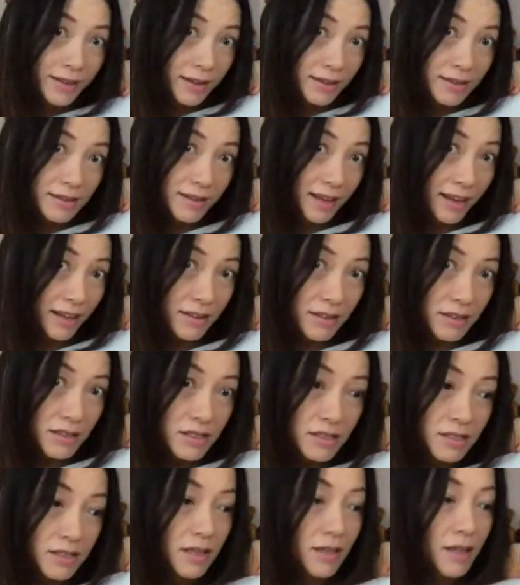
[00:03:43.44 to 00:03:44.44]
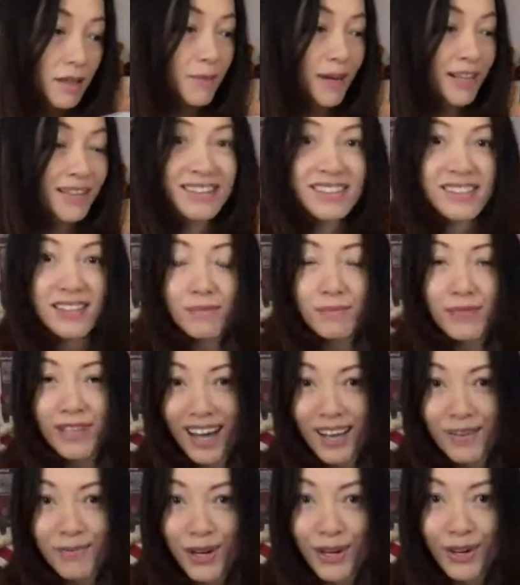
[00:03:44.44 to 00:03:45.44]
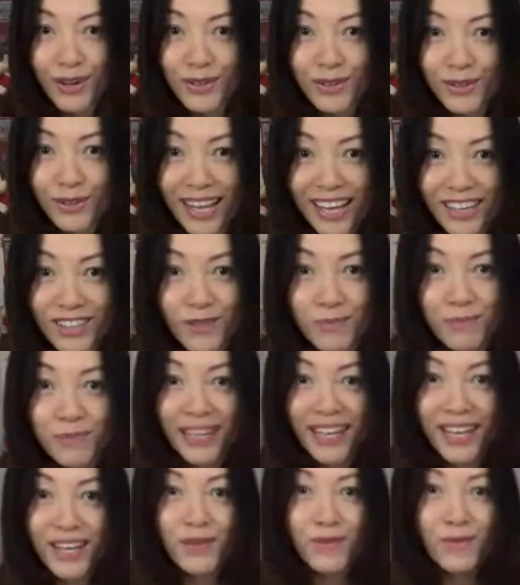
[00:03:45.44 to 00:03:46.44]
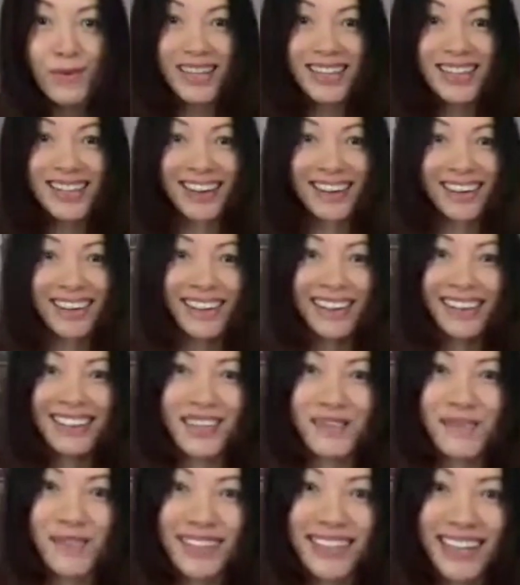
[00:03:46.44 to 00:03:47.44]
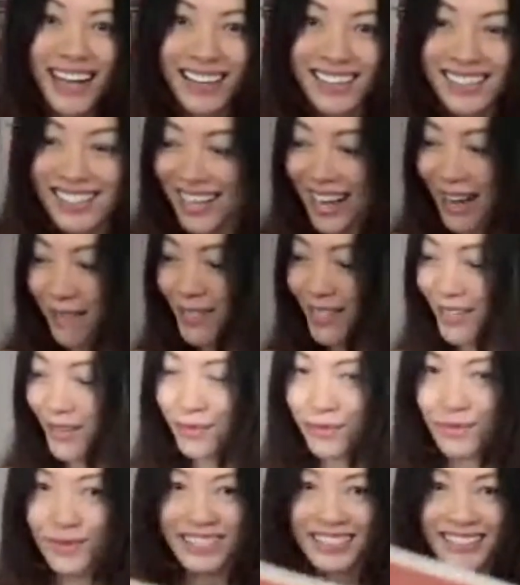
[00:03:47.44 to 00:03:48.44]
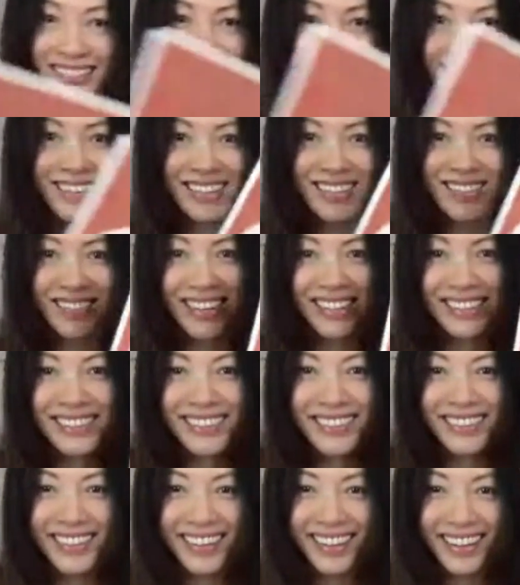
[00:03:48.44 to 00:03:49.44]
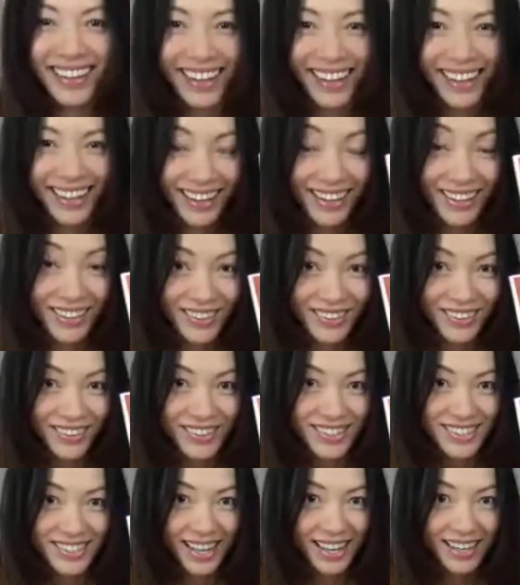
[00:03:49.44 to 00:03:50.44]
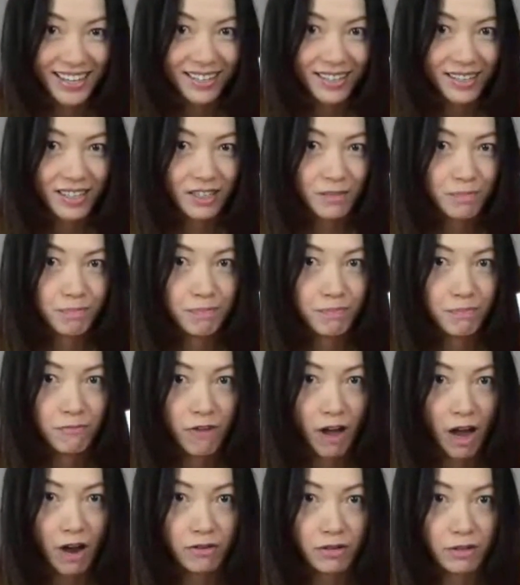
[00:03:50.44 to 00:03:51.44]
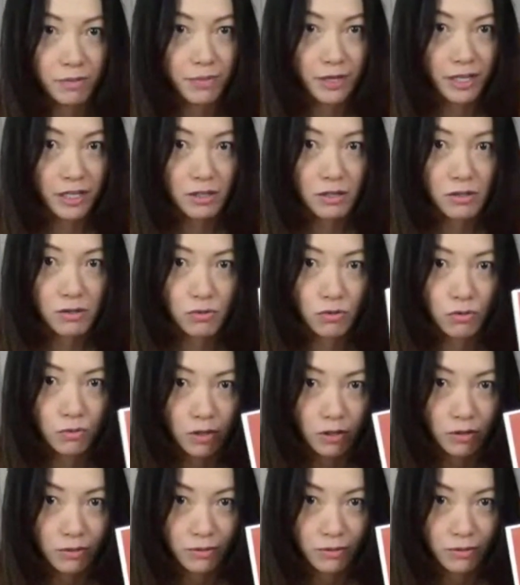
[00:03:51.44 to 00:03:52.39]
like this. At the same time, we also like to play with a different concept. So we did this one. It looks like a very big sumo.